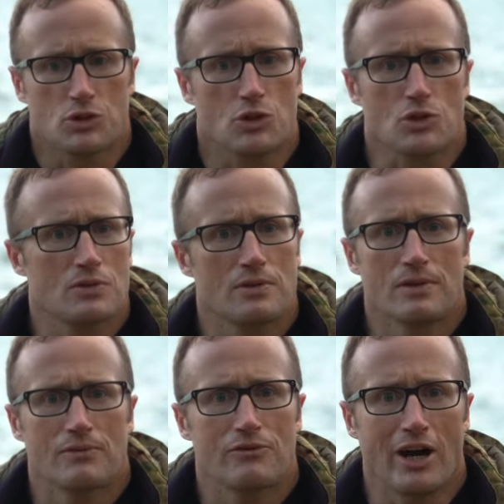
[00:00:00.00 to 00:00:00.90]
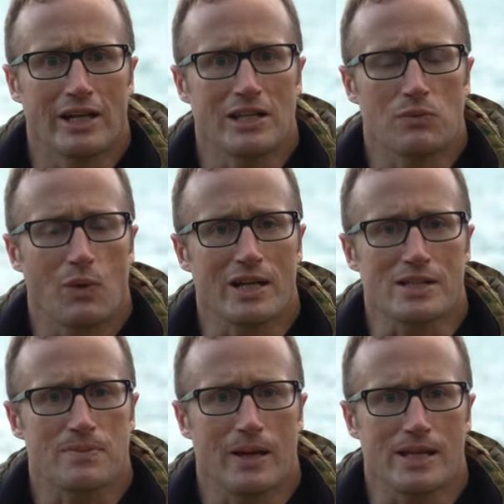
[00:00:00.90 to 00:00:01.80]
just finding
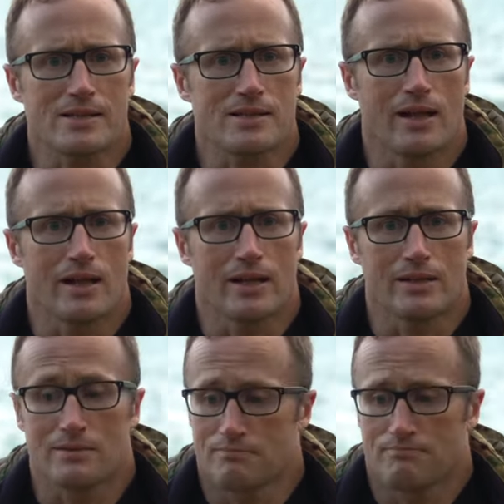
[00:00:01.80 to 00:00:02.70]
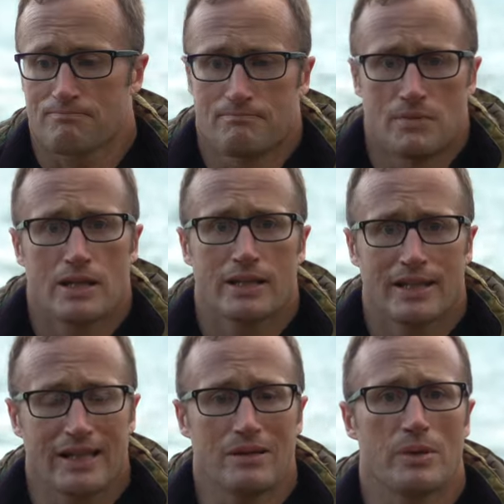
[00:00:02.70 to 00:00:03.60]
white space and
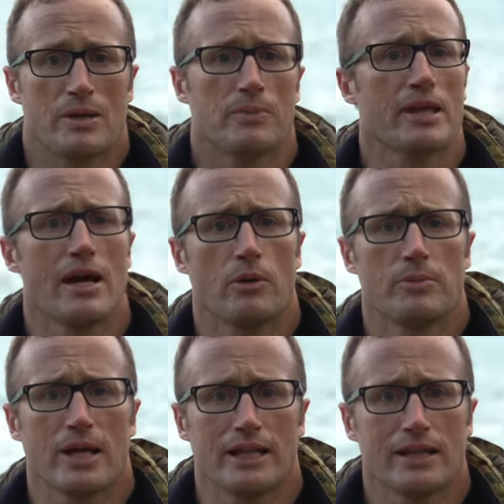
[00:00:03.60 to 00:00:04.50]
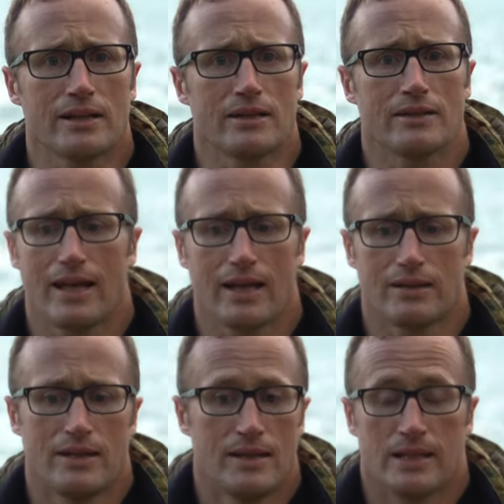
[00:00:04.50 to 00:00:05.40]
getting people the help they need that
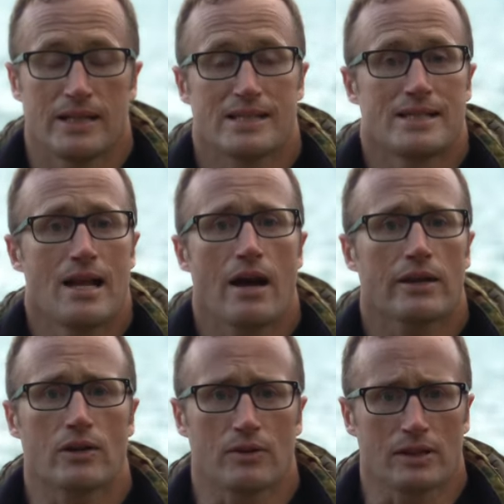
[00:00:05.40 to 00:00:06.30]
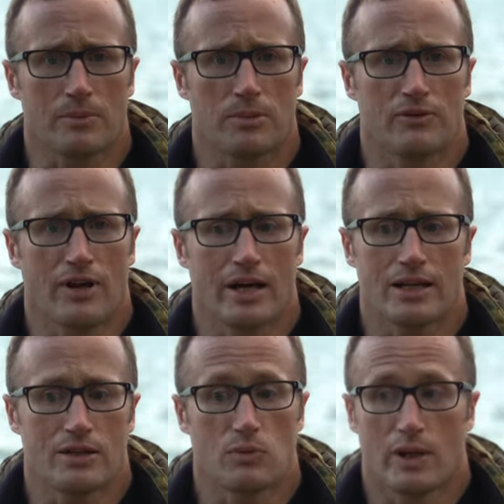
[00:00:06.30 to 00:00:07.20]
is not currently
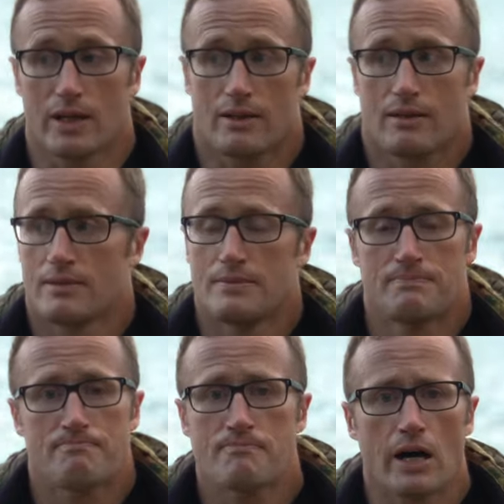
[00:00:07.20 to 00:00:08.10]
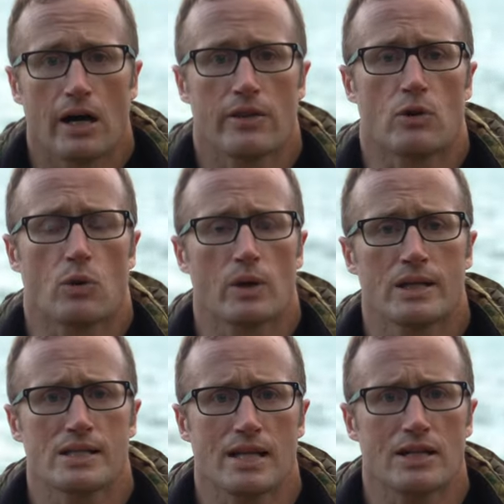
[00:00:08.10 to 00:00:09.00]
provided with other
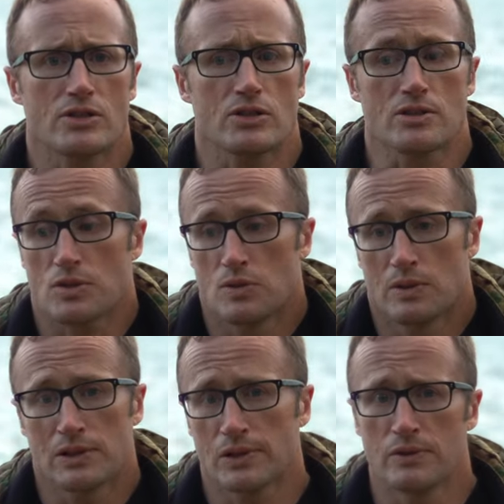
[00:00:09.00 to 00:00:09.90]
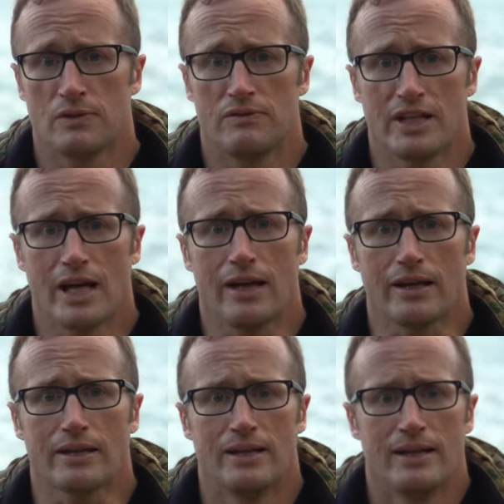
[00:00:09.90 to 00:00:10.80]
organizations, to include the VA.